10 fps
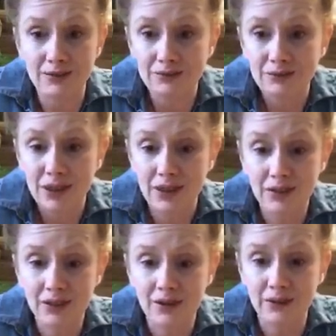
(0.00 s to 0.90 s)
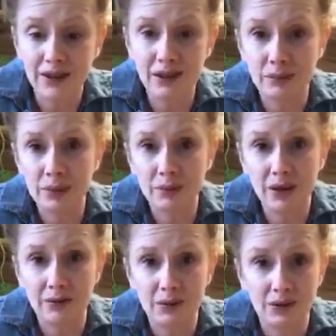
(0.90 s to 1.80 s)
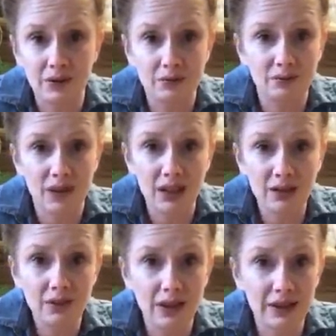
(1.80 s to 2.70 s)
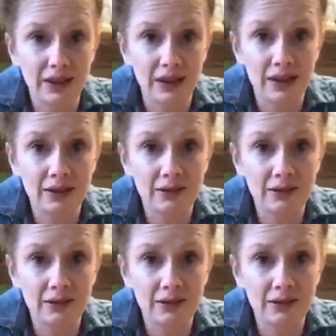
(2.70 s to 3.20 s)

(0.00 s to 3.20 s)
Like, it's not right that people have to live like that.